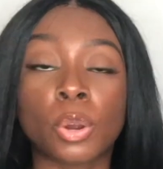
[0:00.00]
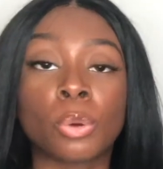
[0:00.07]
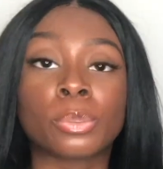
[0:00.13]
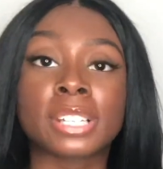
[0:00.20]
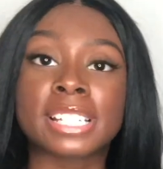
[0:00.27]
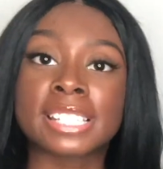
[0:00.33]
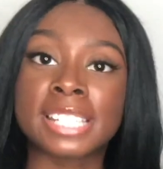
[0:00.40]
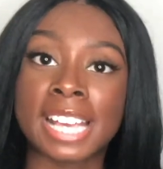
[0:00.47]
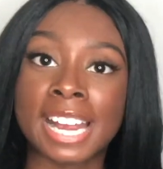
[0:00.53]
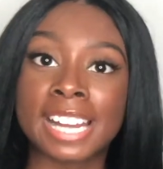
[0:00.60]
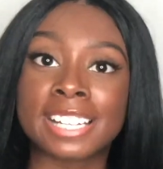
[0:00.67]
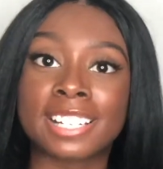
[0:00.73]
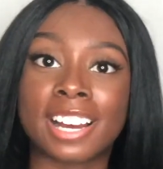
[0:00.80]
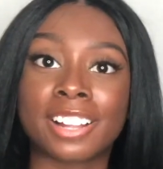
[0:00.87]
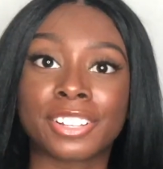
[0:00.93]
only
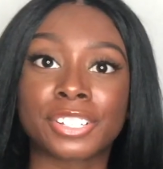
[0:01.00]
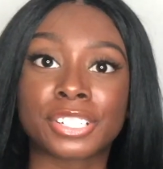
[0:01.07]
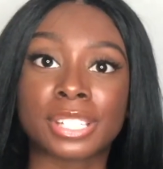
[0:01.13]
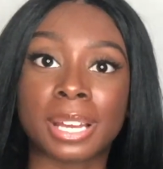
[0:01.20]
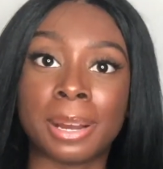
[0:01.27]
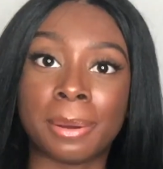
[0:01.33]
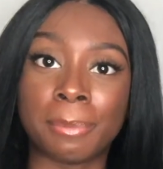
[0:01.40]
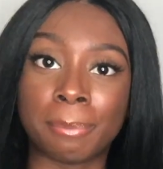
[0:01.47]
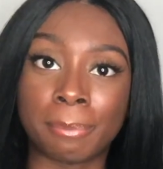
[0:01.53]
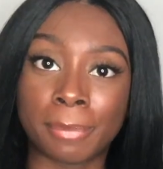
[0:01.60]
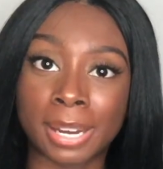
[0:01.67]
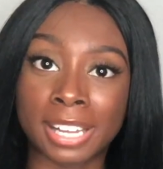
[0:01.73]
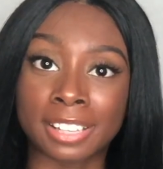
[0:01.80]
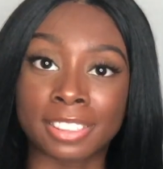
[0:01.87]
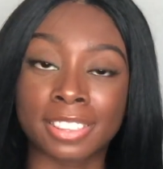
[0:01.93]
$10 a
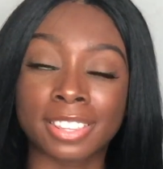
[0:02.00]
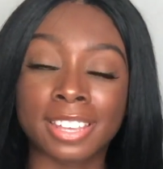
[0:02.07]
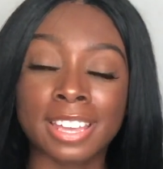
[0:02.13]
month.